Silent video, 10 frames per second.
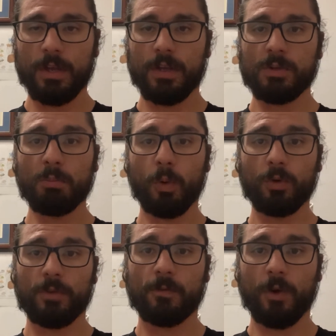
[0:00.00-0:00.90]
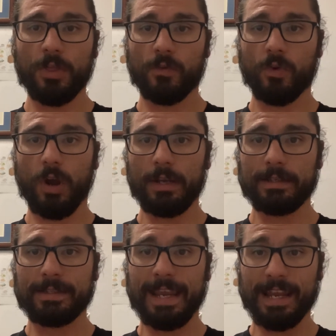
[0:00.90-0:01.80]
It's important to find the right
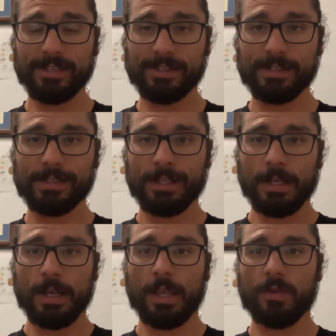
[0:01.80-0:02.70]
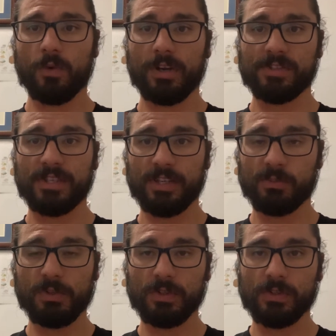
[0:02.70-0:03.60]
tests and the right
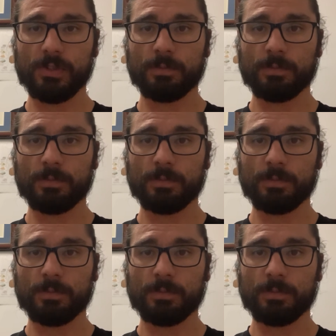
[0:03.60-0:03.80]
assessments